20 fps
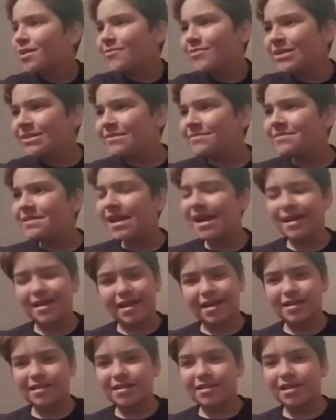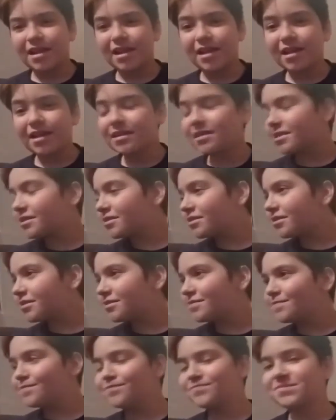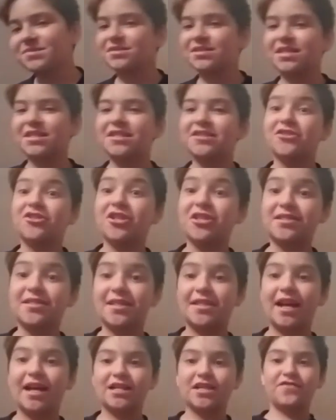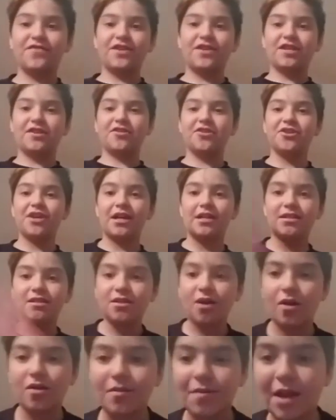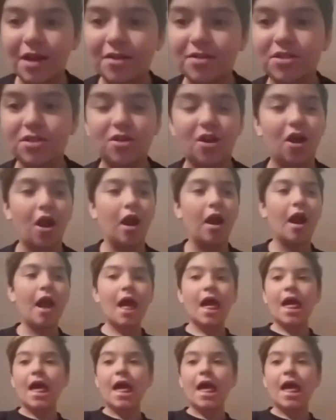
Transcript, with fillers: But yeah, guys. And um, this is just a test video. You guys saw the way to start.